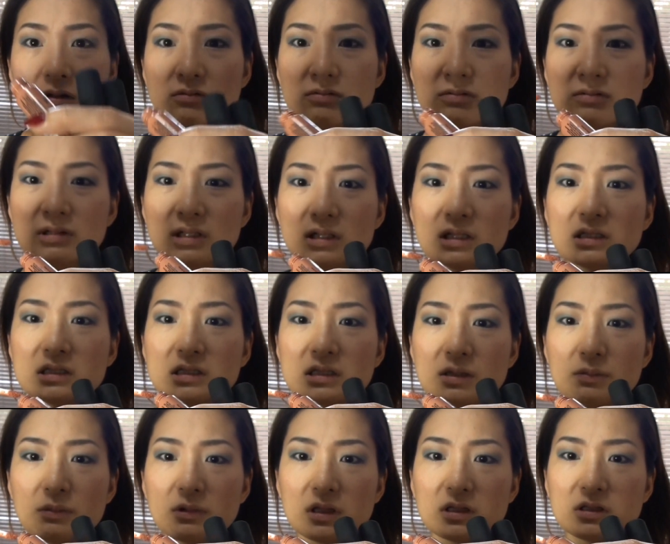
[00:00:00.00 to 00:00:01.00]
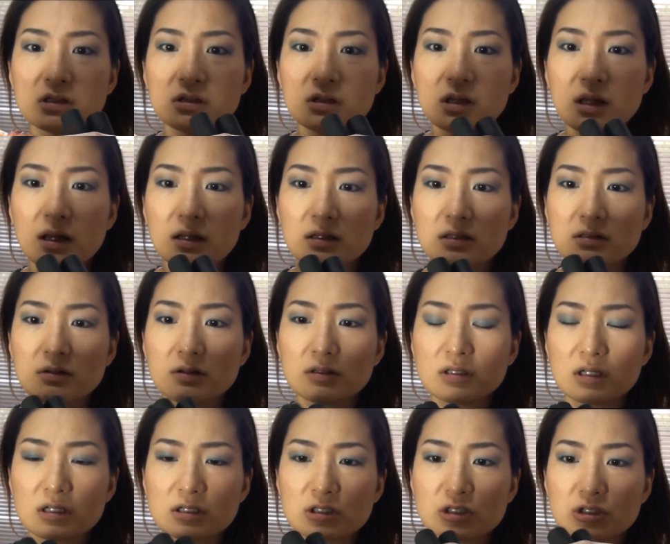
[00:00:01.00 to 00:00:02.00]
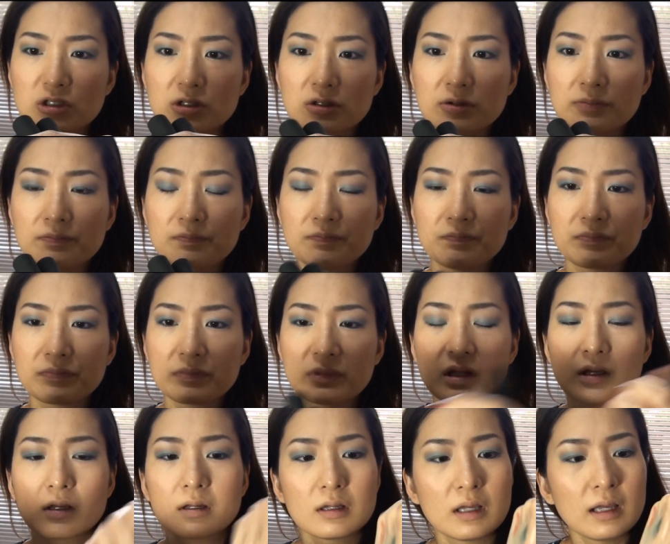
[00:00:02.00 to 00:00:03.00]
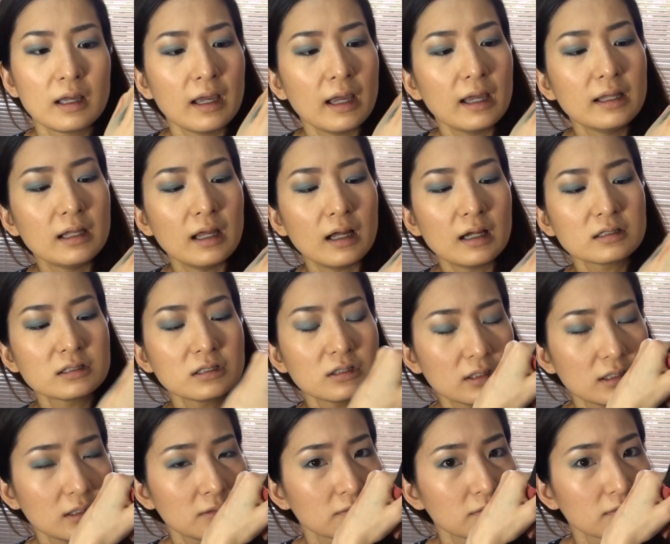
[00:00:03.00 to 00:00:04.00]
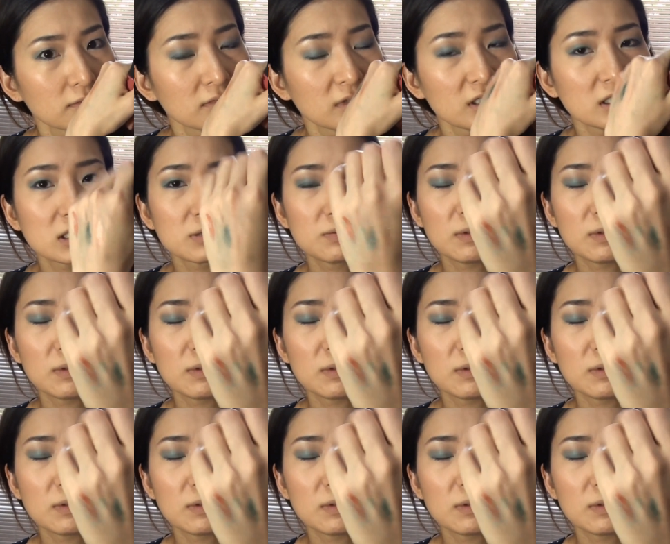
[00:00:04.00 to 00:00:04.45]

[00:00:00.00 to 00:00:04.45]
Really similar to that texture, and actually, it